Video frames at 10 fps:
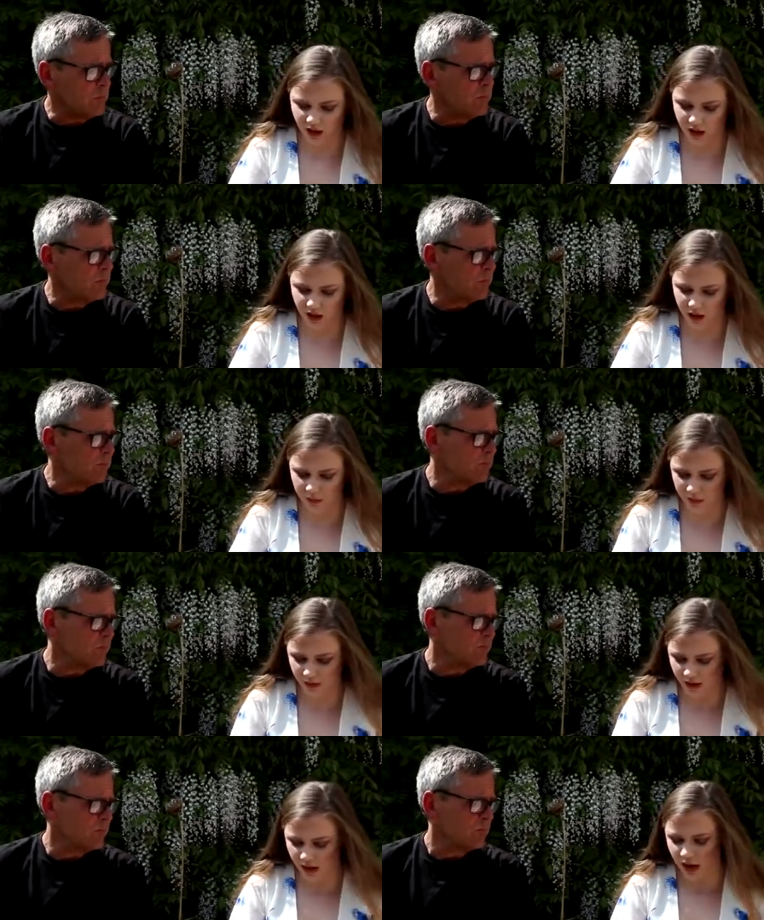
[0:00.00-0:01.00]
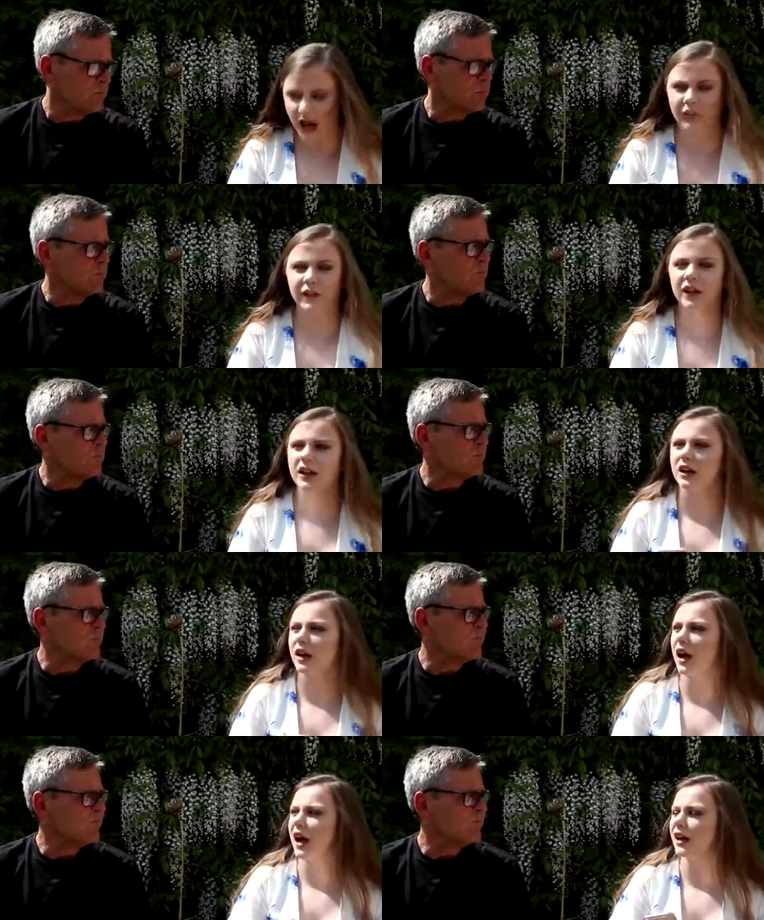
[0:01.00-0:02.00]
Speaker 1: Um, I think
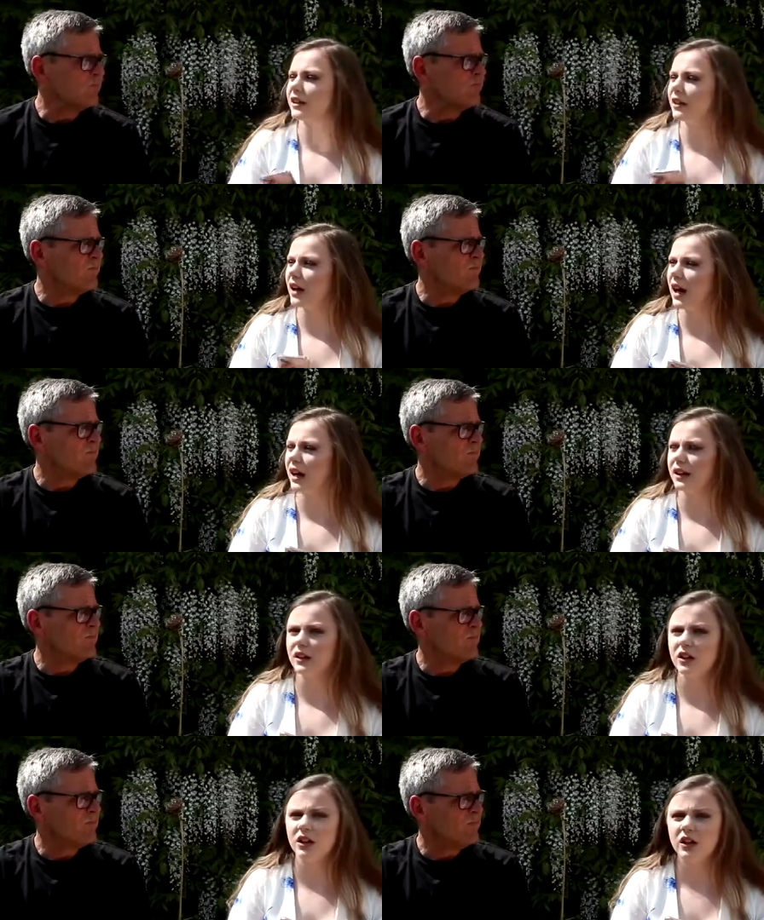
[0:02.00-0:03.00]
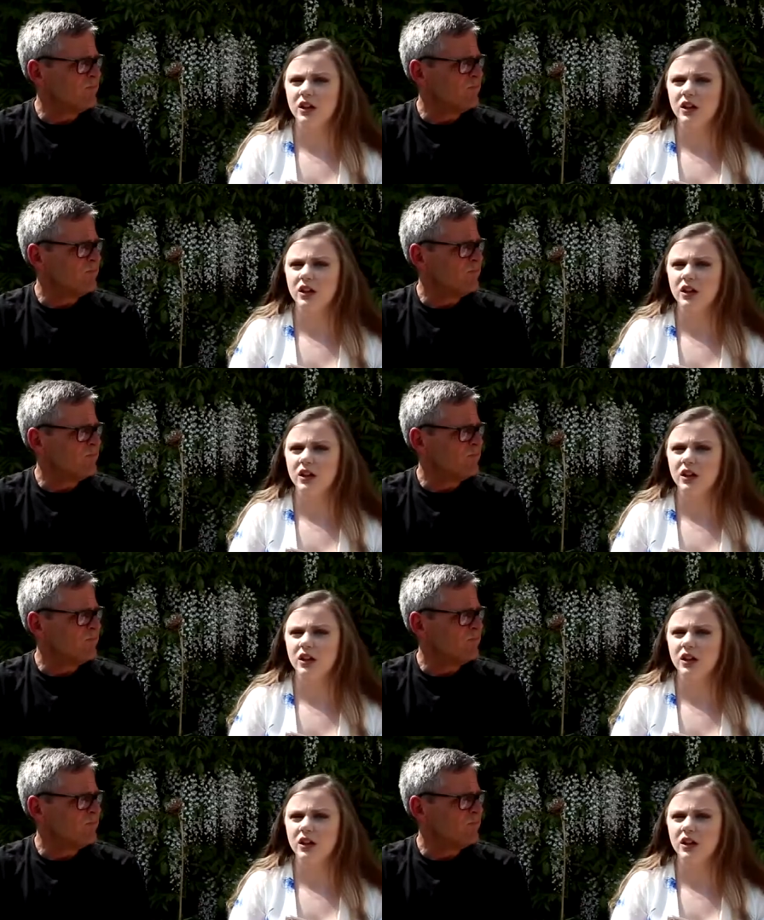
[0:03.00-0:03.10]
I'd like